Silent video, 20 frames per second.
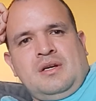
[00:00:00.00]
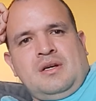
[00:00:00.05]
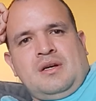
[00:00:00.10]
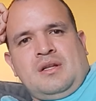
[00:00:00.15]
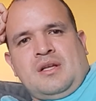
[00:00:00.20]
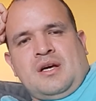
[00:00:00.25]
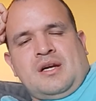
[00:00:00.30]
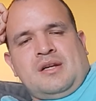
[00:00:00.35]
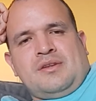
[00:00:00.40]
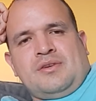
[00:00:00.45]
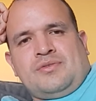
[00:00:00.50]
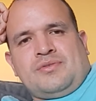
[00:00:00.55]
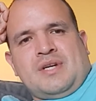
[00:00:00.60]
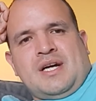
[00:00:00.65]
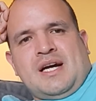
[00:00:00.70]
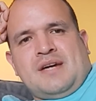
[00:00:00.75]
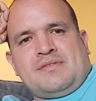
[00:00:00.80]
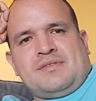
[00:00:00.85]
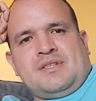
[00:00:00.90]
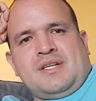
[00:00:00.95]
A lot of the
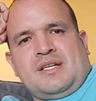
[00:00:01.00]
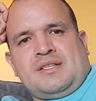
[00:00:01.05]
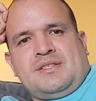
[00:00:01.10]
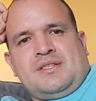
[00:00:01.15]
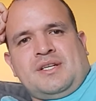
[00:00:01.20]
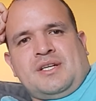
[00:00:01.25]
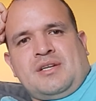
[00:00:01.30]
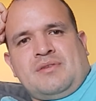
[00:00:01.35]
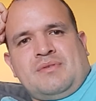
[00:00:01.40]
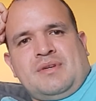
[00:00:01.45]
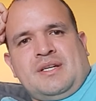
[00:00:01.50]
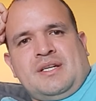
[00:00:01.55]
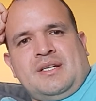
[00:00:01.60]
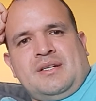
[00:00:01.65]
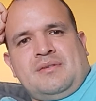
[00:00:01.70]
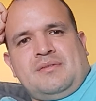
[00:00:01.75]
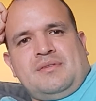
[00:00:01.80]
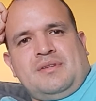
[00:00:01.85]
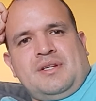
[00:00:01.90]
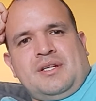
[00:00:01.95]
drafts not sticking
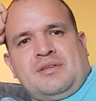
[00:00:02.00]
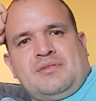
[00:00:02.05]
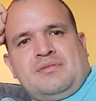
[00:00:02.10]
around.